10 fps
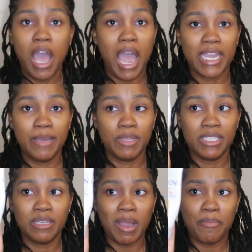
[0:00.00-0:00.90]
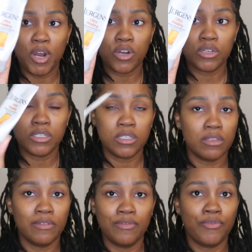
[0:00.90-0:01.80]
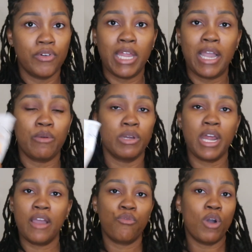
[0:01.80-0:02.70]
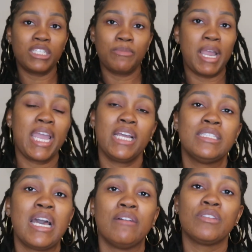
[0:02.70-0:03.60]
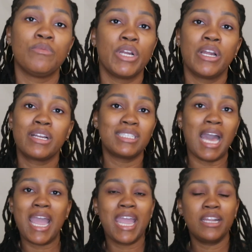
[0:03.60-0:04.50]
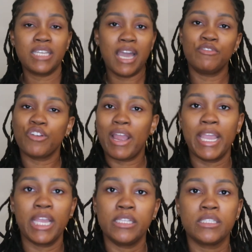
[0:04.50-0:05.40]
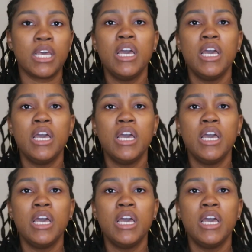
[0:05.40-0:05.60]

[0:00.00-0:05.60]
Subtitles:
I keep this in my purse for like when I've washed my hands out somewhere because I hate to have dry hands.